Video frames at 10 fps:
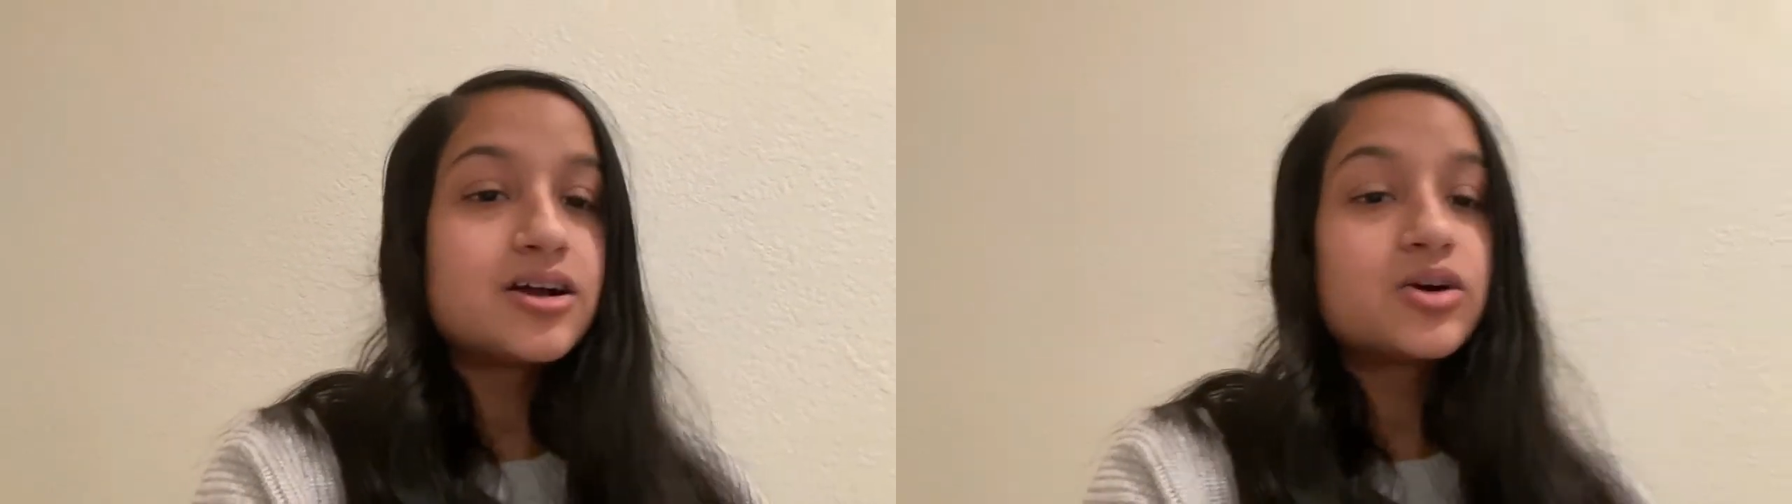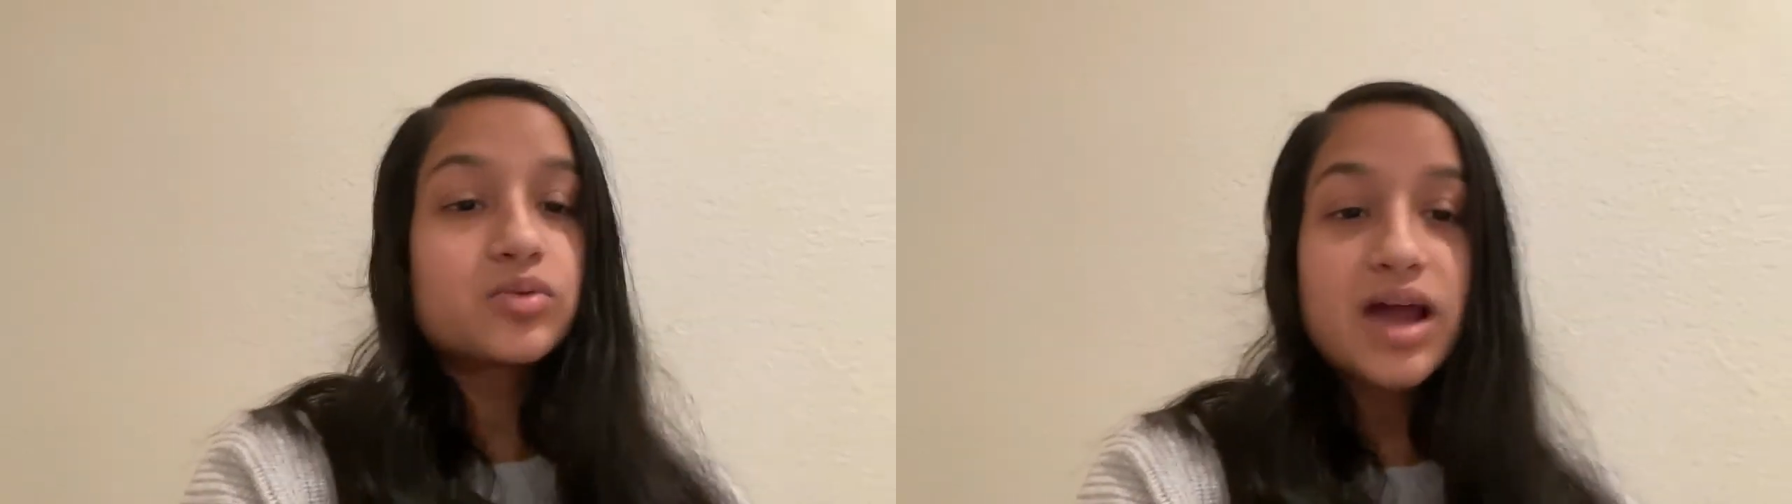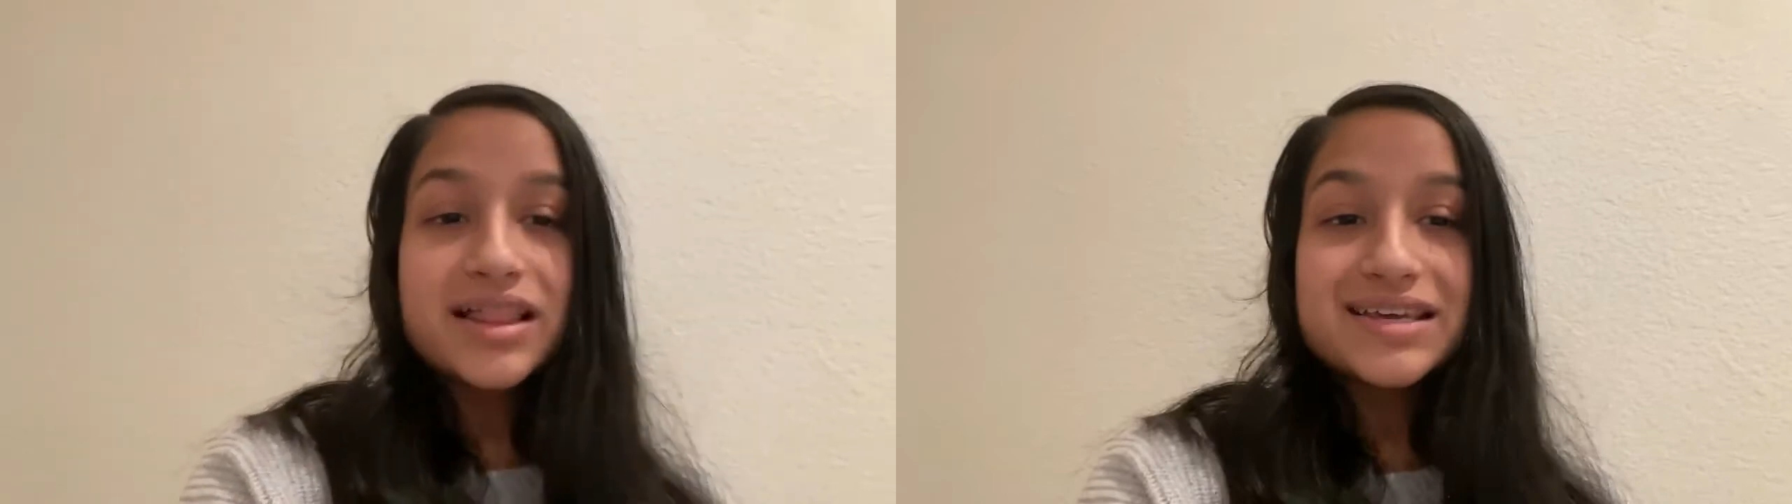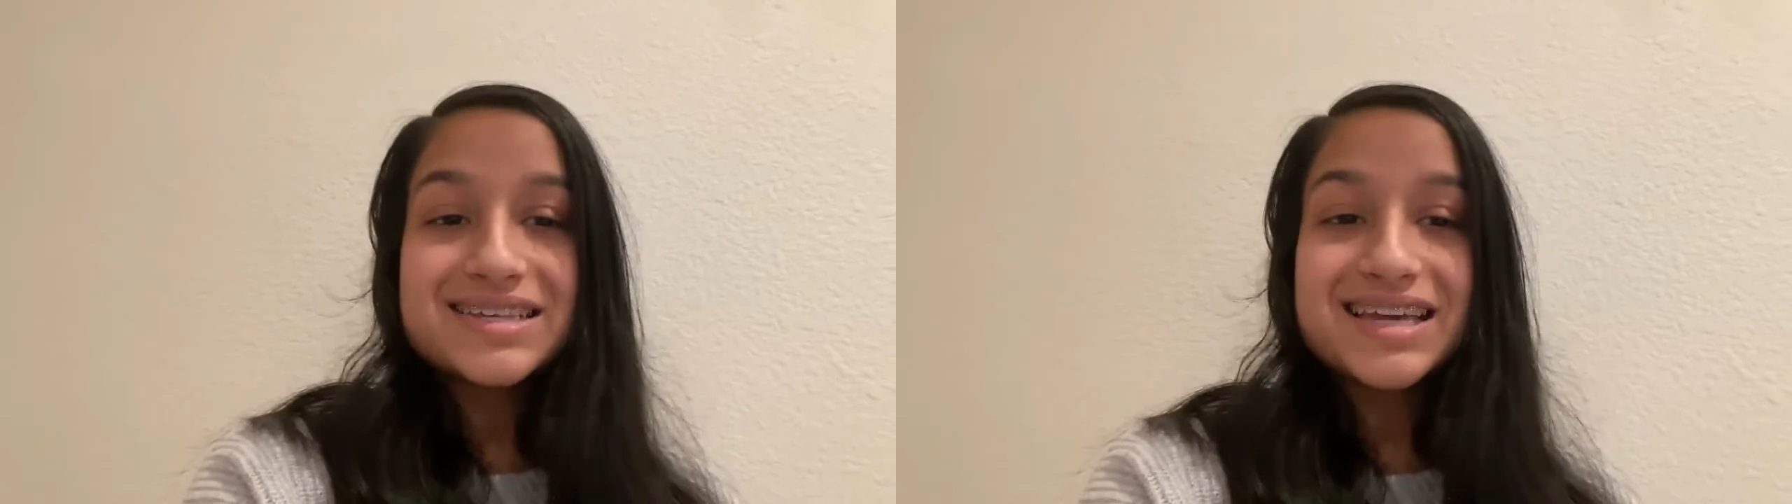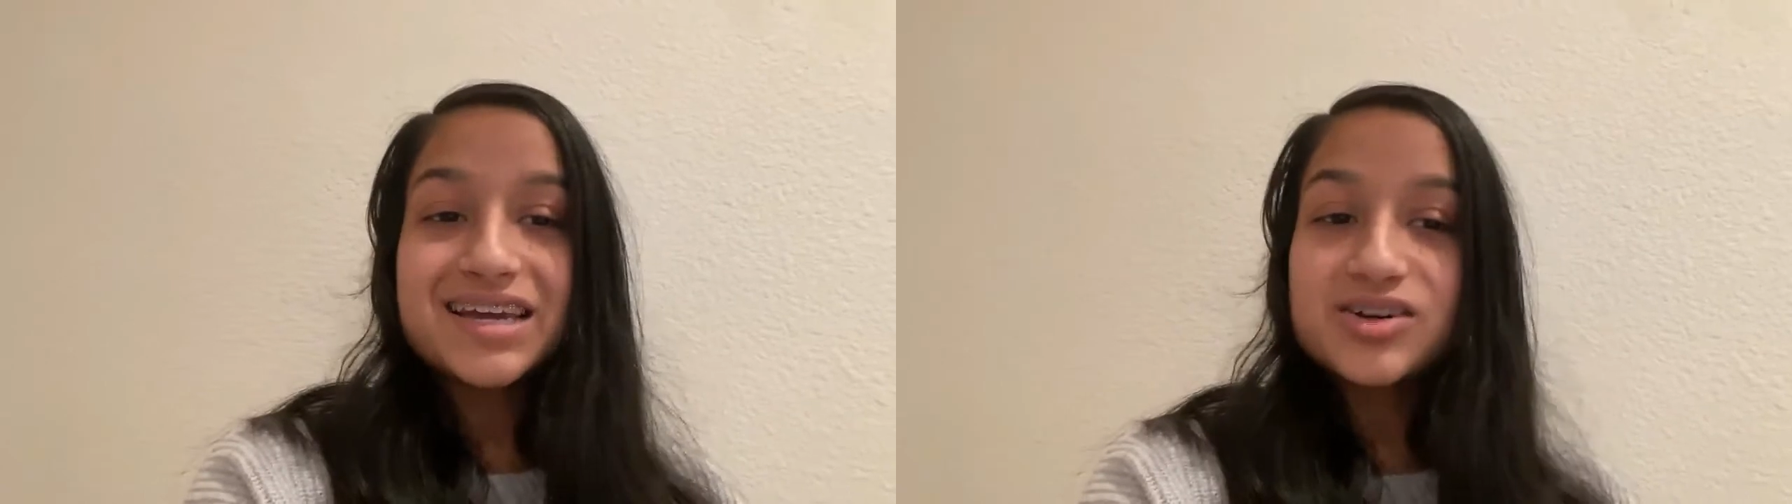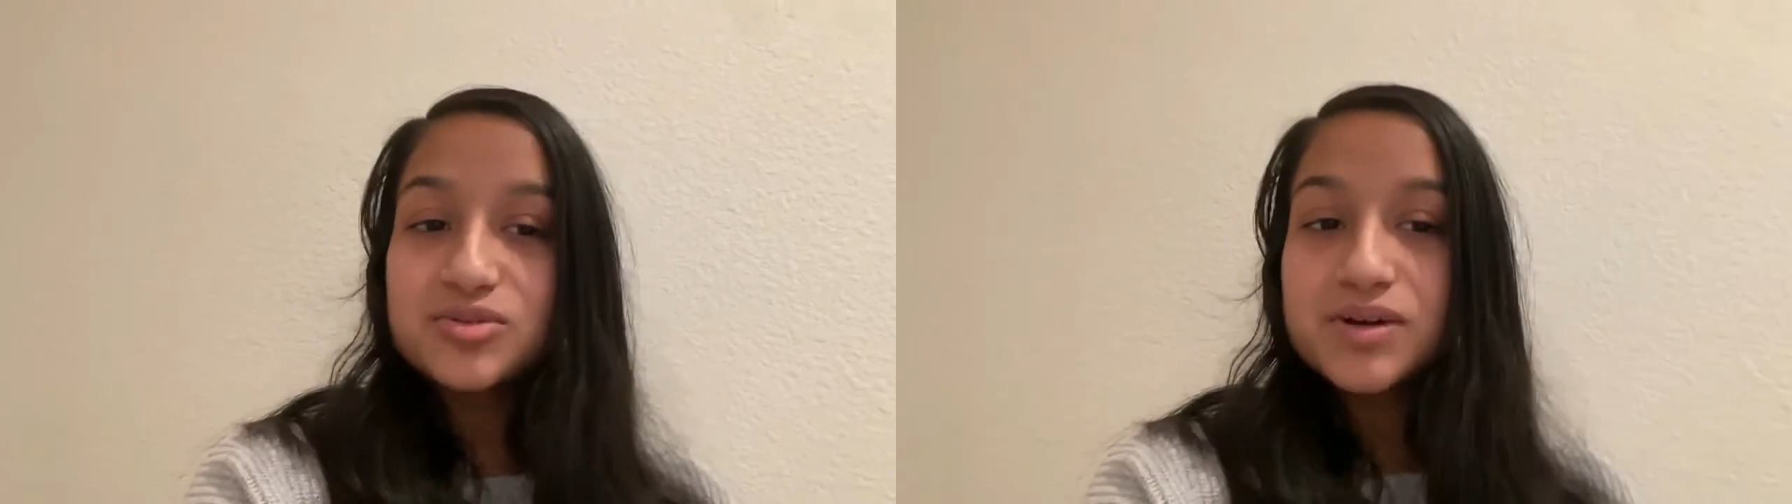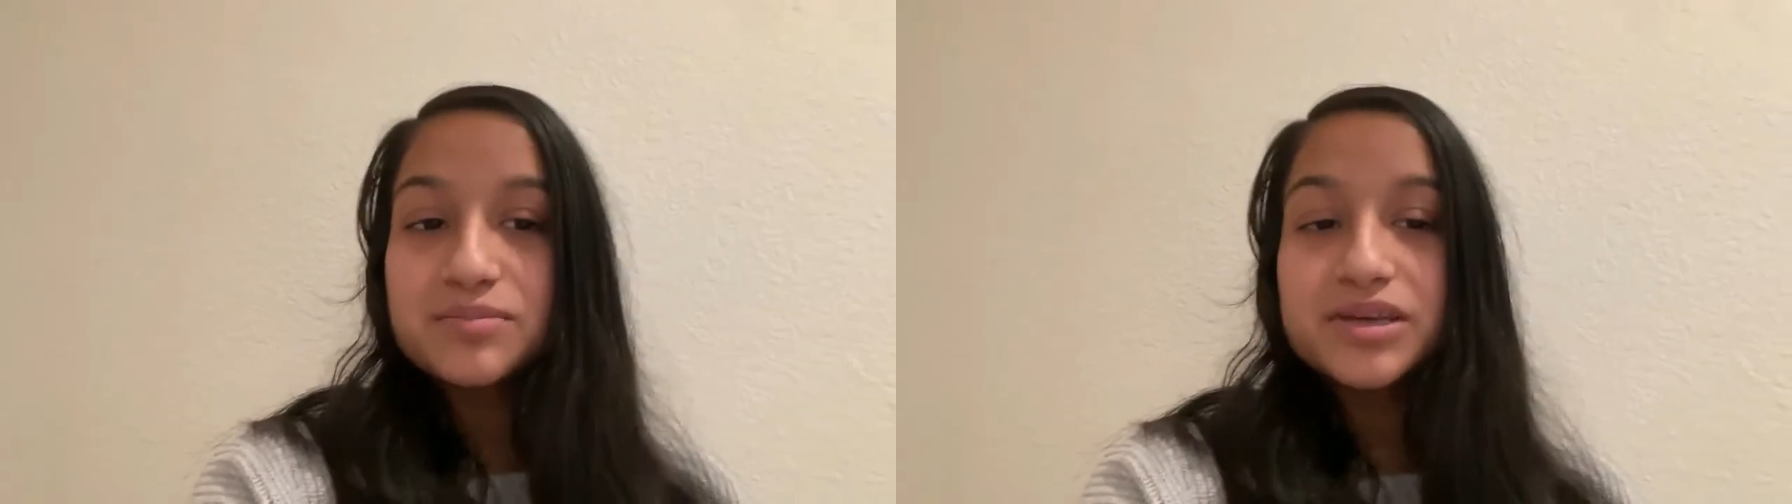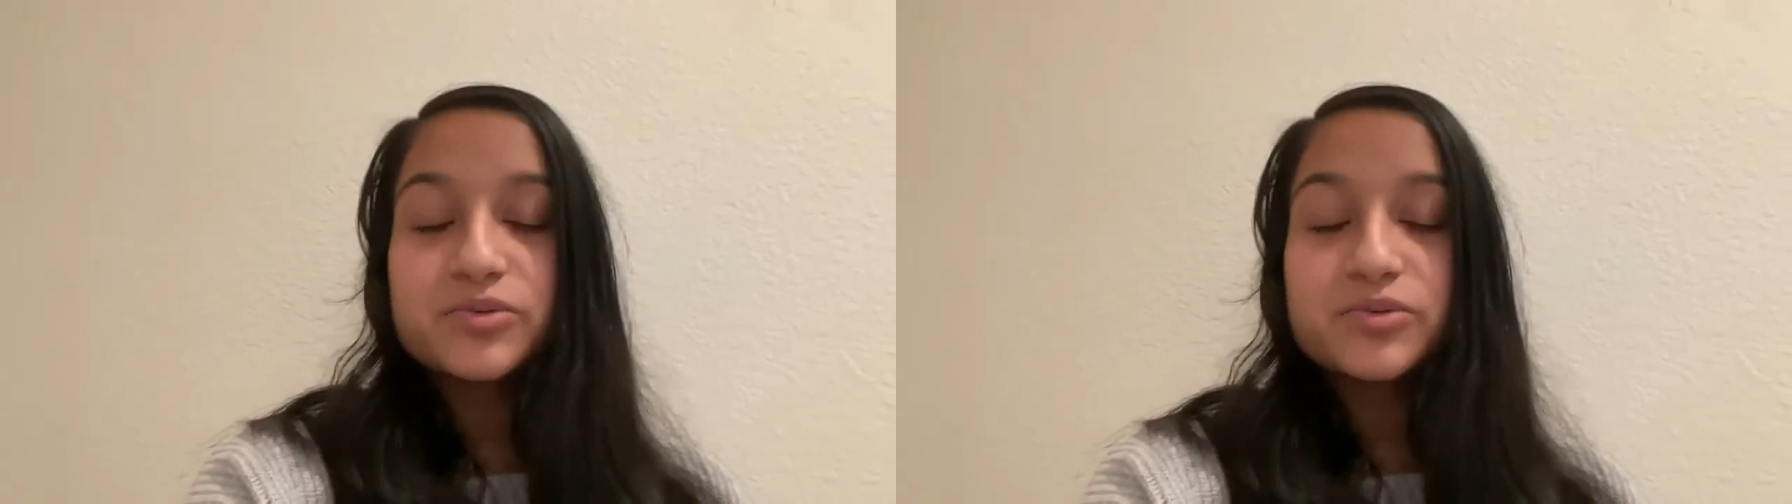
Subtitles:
rallies, and homecoming